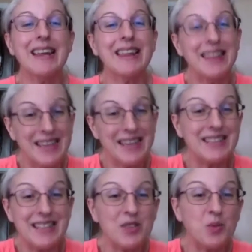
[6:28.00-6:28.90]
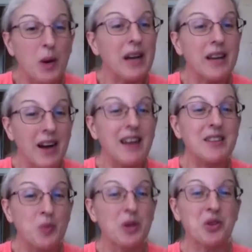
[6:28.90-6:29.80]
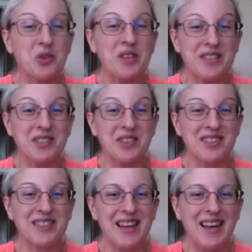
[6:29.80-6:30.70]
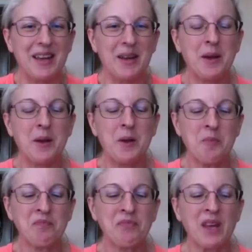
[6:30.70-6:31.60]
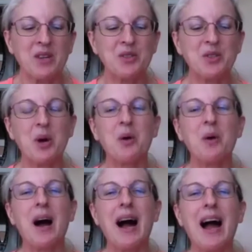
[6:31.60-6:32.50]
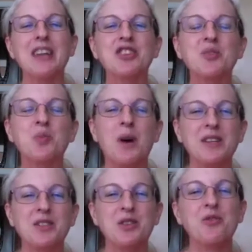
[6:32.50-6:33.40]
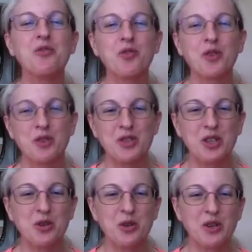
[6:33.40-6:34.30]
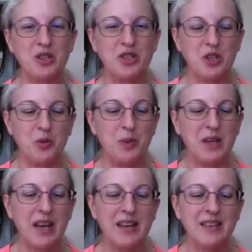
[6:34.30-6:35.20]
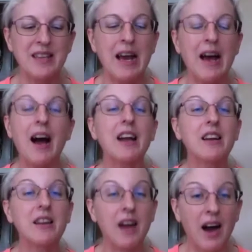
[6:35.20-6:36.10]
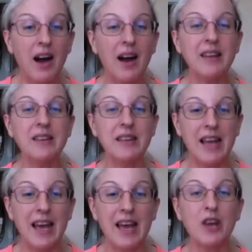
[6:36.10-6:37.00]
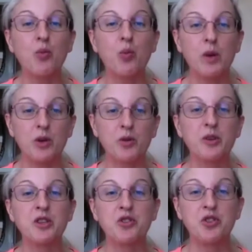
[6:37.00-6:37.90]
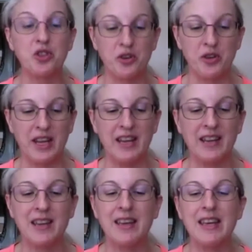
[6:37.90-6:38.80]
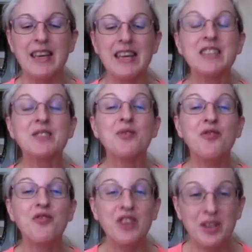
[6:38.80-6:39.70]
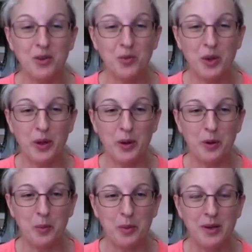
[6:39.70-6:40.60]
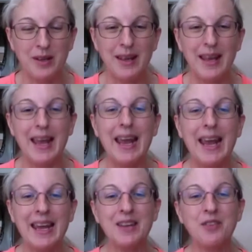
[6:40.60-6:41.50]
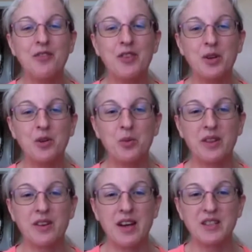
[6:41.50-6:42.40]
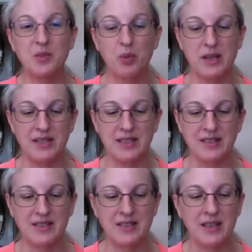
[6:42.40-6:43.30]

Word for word: this is what god's wilderness looks like so i just want to first encourage you because a god-led wilderness journey is filled with hope and filled with god's presence